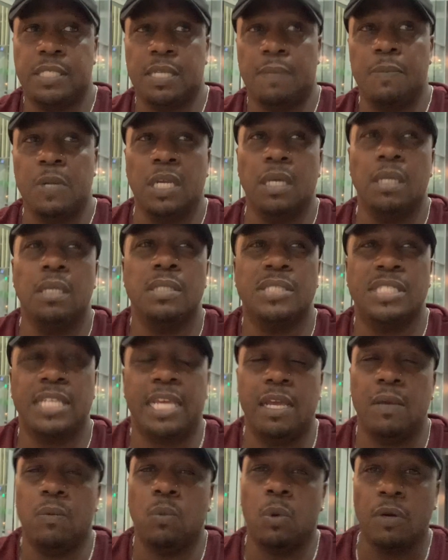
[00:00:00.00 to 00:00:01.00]
I'm not going to say
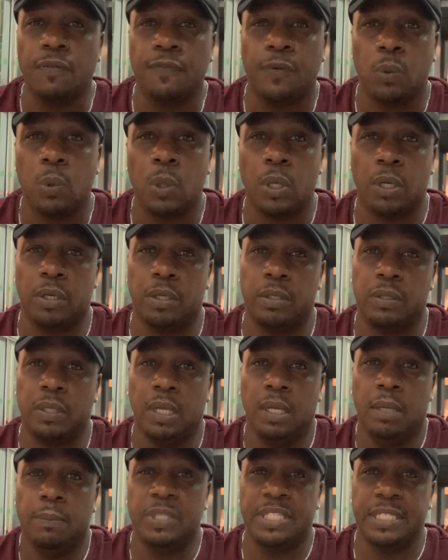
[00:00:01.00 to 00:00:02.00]
it word for word,
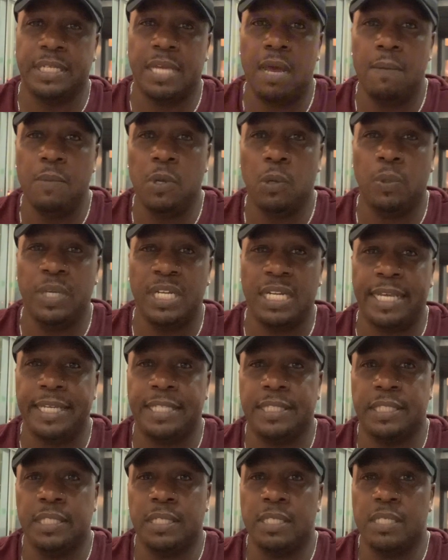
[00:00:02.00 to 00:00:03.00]
but the comment went
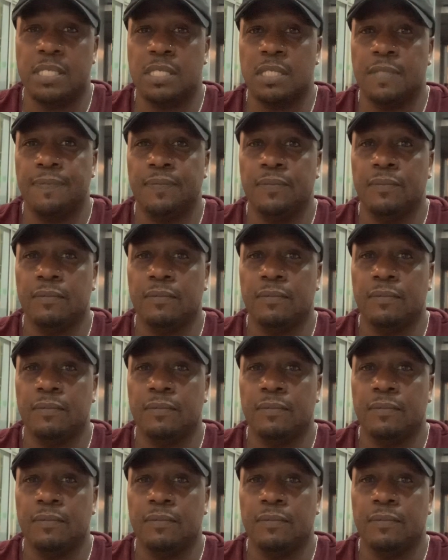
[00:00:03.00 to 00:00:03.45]
like this.